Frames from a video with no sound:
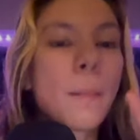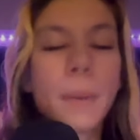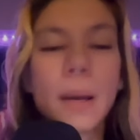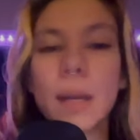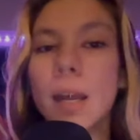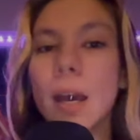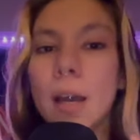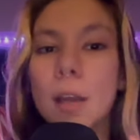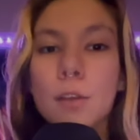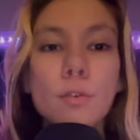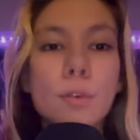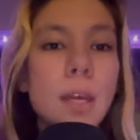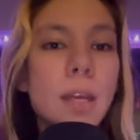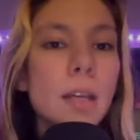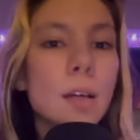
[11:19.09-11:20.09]
But nah,
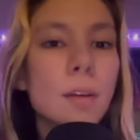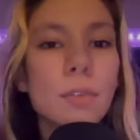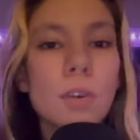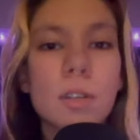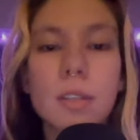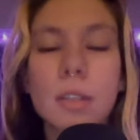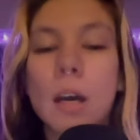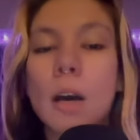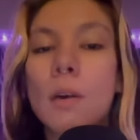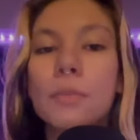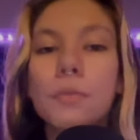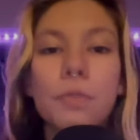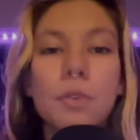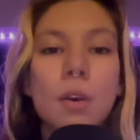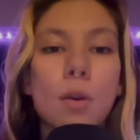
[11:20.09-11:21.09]
you can love
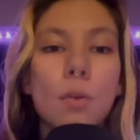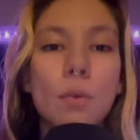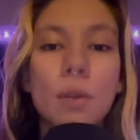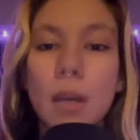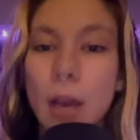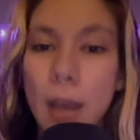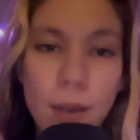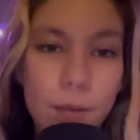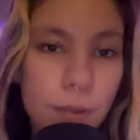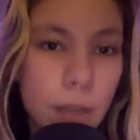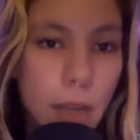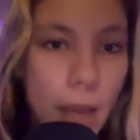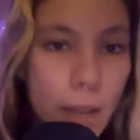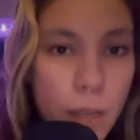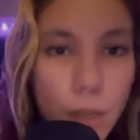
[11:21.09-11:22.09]
yourself without
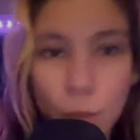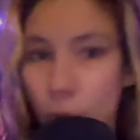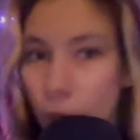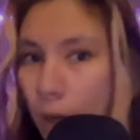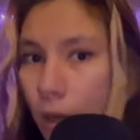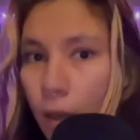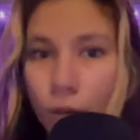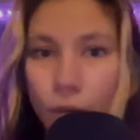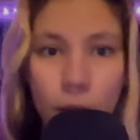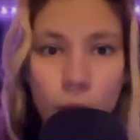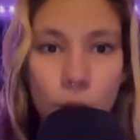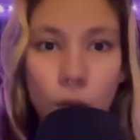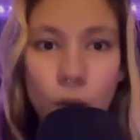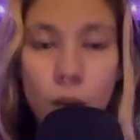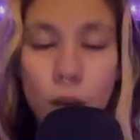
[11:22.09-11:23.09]
having anyone
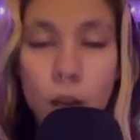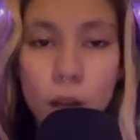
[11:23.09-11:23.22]
around.